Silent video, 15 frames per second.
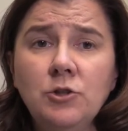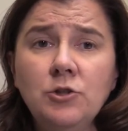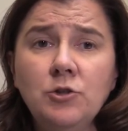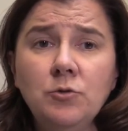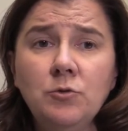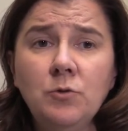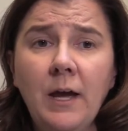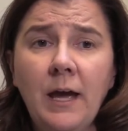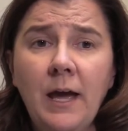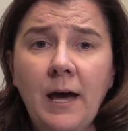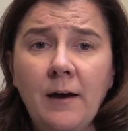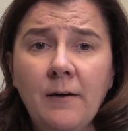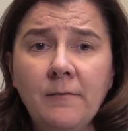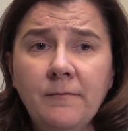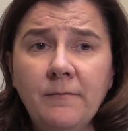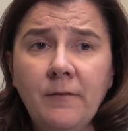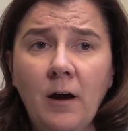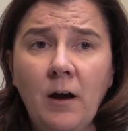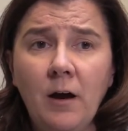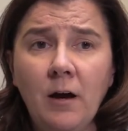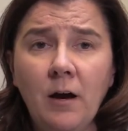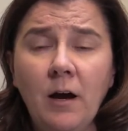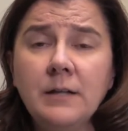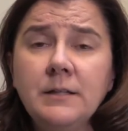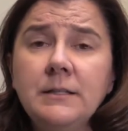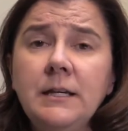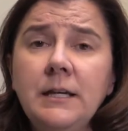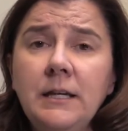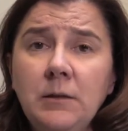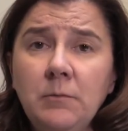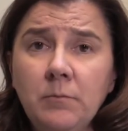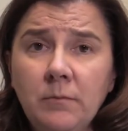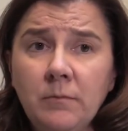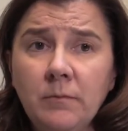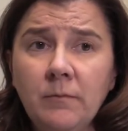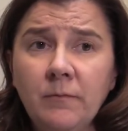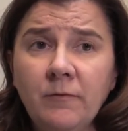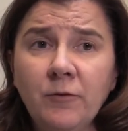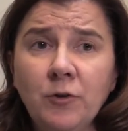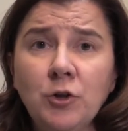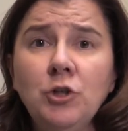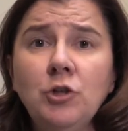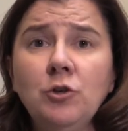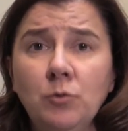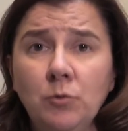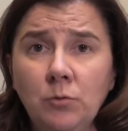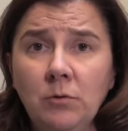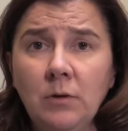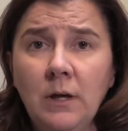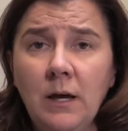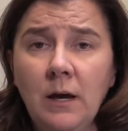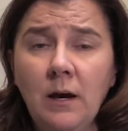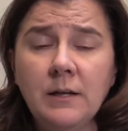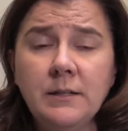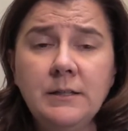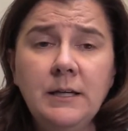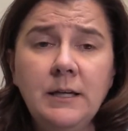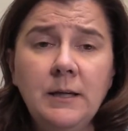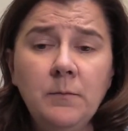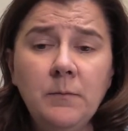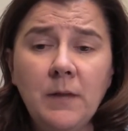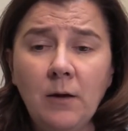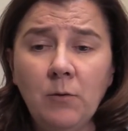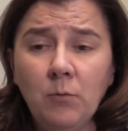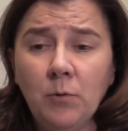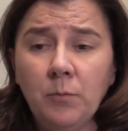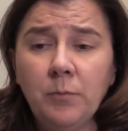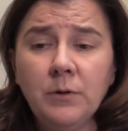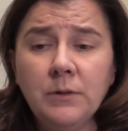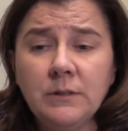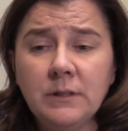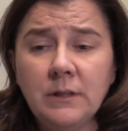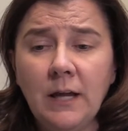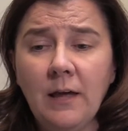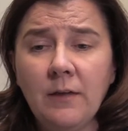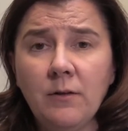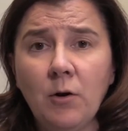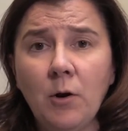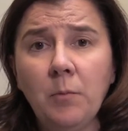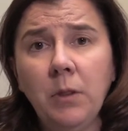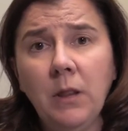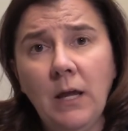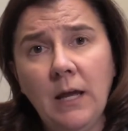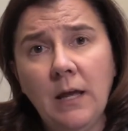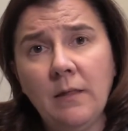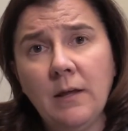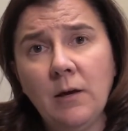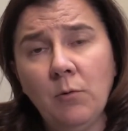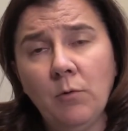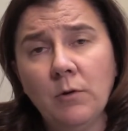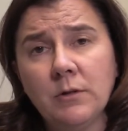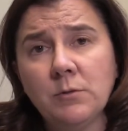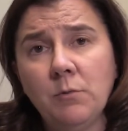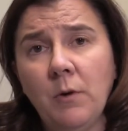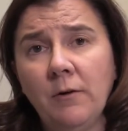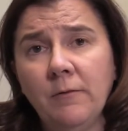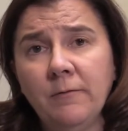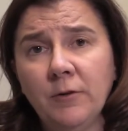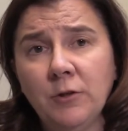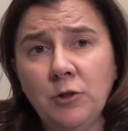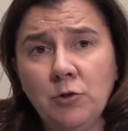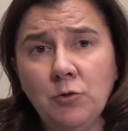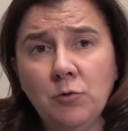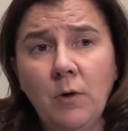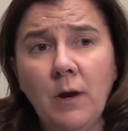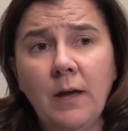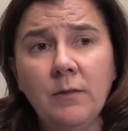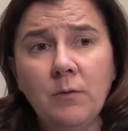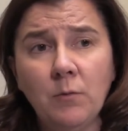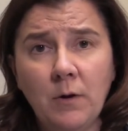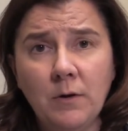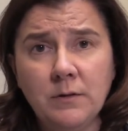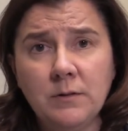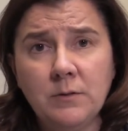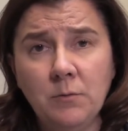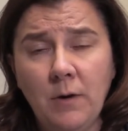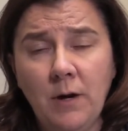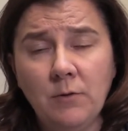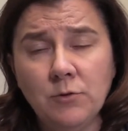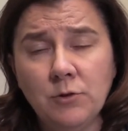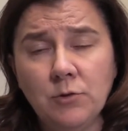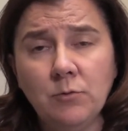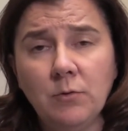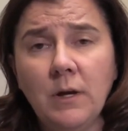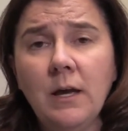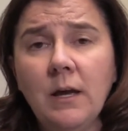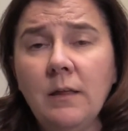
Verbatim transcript: to have uh, a team for you, a team that will put together a plan that works well for you and the ones around you.